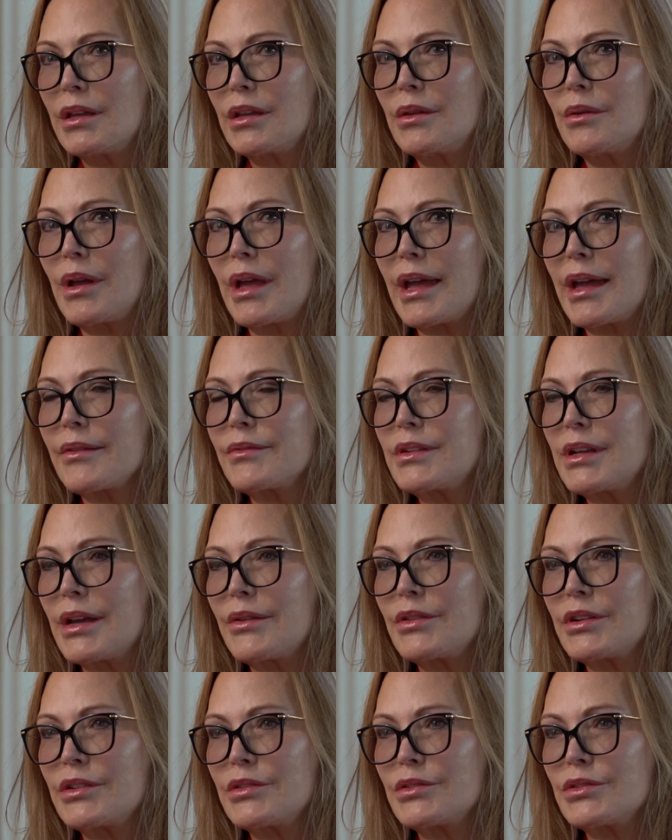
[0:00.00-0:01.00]
you have to
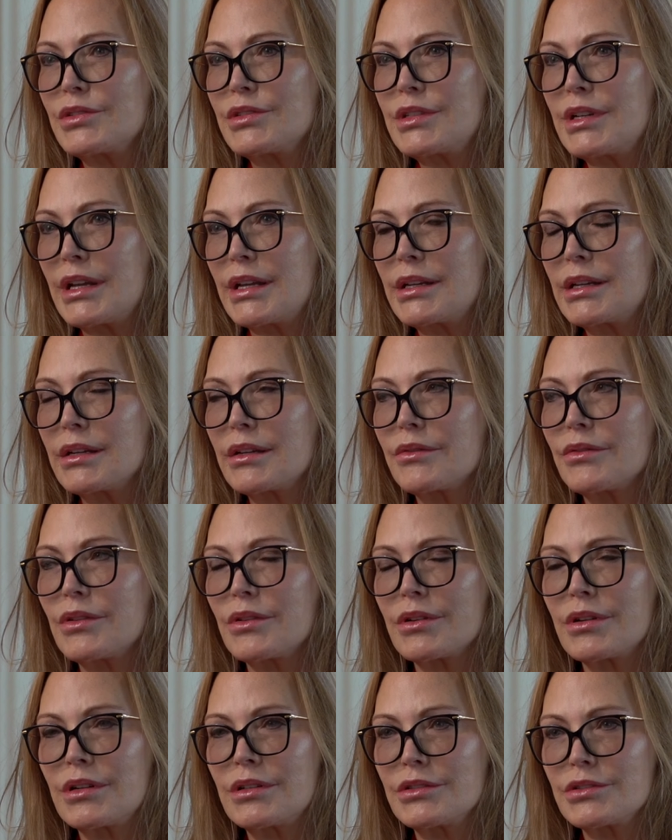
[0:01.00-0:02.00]
have an understanding of their
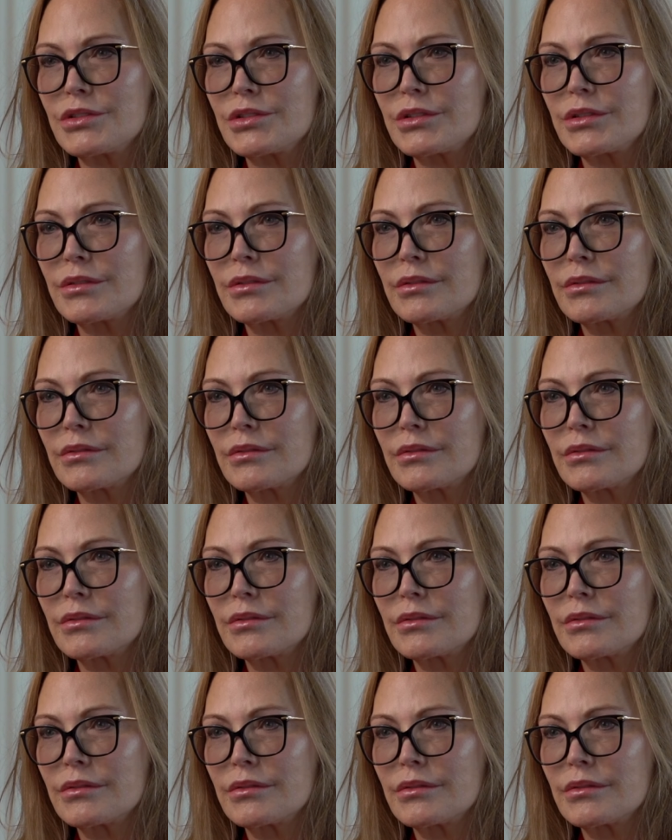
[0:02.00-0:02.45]
culture.